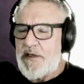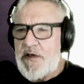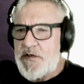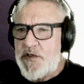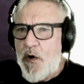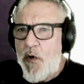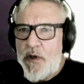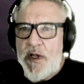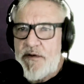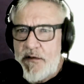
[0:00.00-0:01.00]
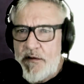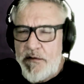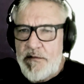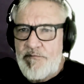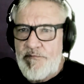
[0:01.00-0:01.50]
there's a whole
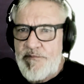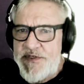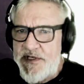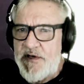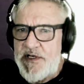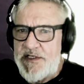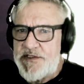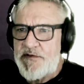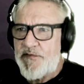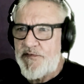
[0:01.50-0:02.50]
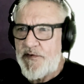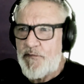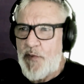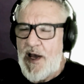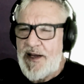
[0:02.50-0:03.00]
other series of
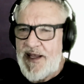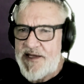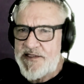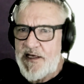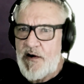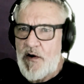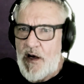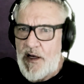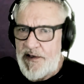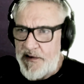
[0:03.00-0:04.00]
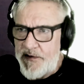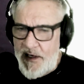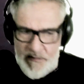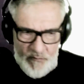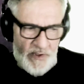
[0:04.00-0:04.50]
podcasts there on
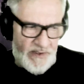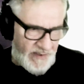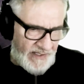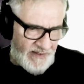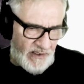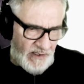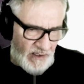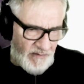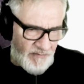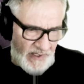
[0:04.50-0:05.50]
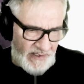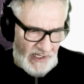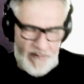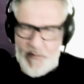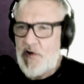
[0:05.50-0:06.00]
what I think our friend
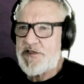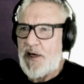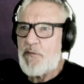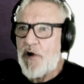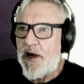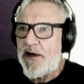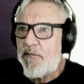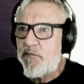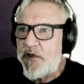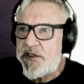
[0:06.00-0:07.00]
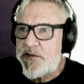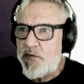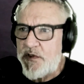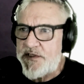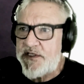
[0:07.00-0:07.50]
Gabe Gauthier brought up, which
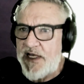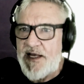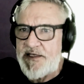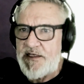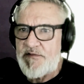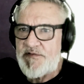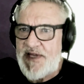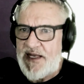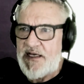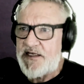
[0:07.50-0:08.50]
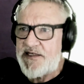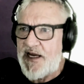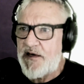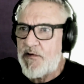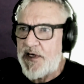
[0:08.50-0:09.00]
was the idea of data
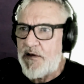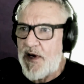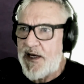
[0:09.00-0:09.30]
integrity, right?